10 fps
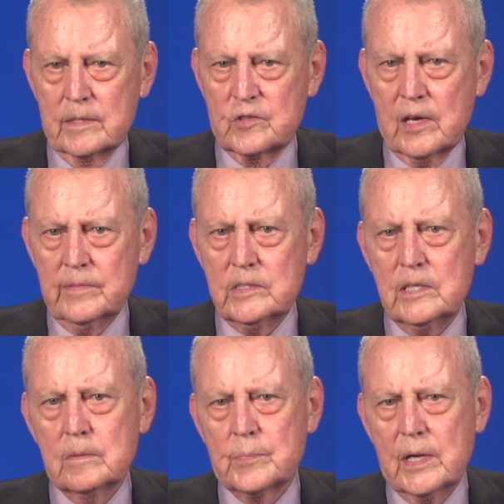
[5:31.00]
a
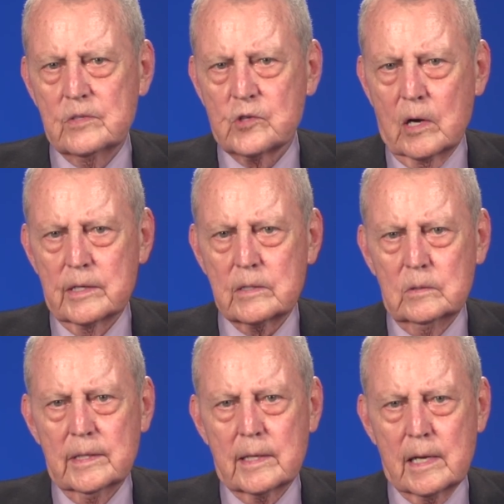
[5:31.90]
seventeen page
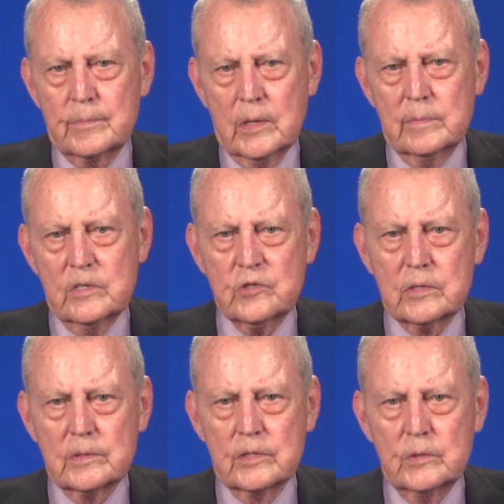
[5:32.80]
article that I
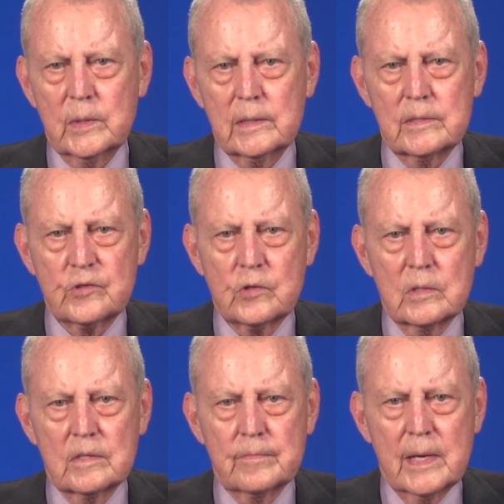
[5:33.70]
published in the New England
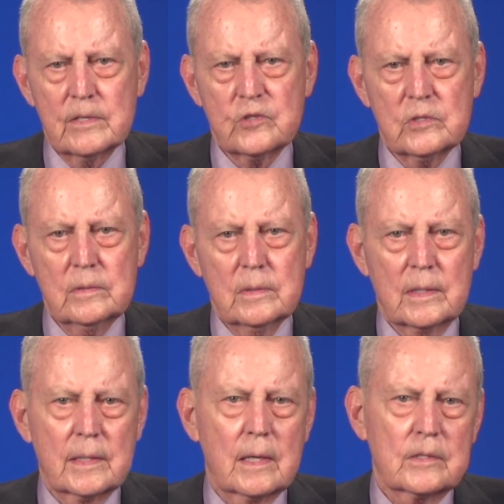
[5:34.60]
Journal of Medicine
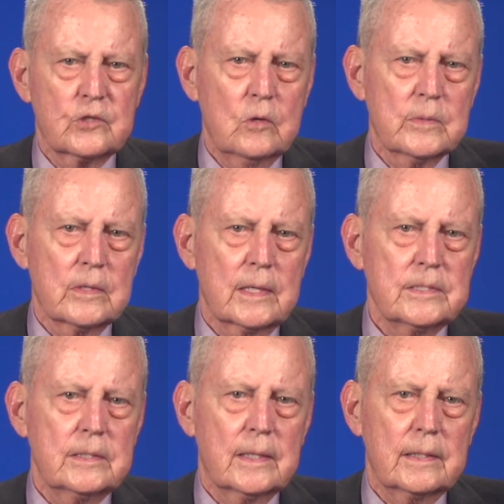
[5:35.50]
in October
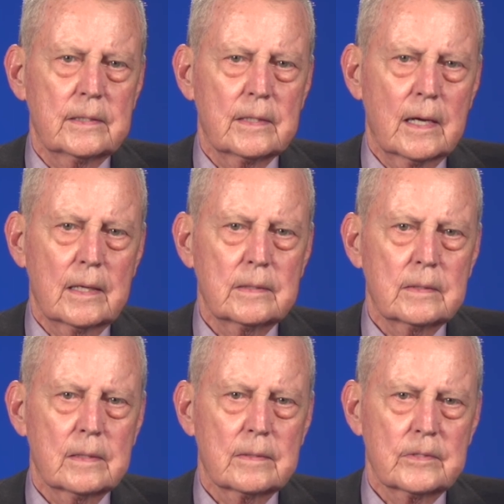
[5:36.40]
nineteen
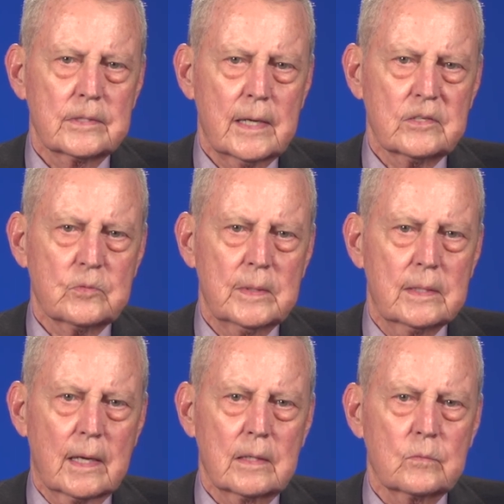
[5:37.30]
eighty-nine, the text
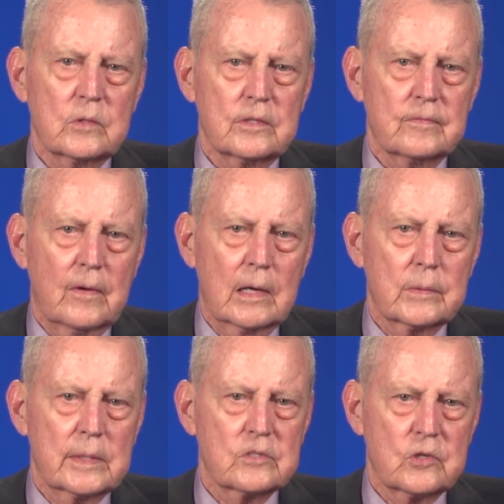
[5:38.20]
began with the
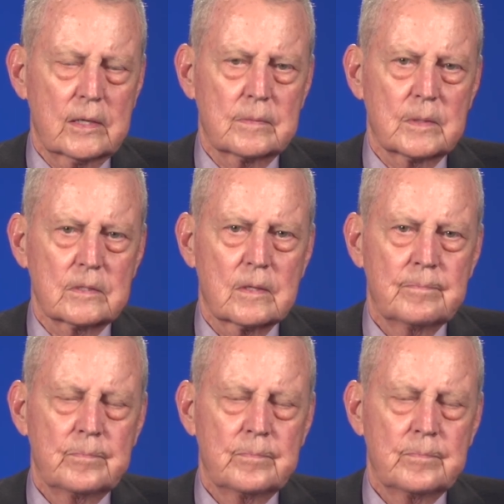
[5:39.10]
following statement.